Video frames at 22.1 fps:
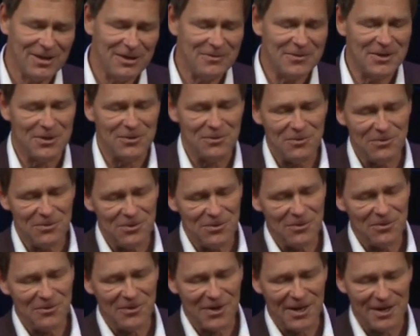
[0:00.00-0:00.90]
if they do
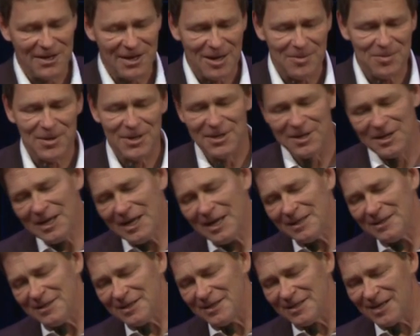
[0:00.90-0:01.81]
use that airplane
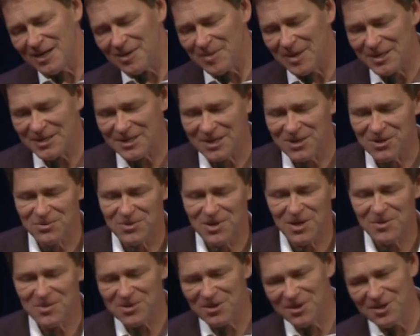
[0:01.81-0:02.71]
again, then I might get away
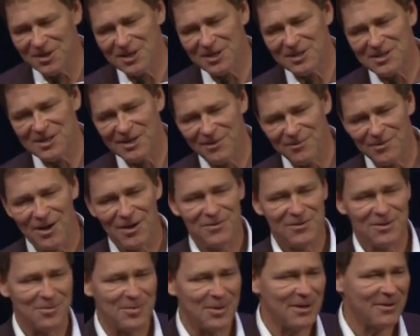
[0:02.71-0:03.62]
with a ticket that's
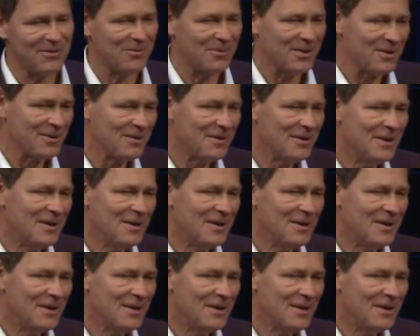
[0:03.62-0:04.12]
500 bucks, right?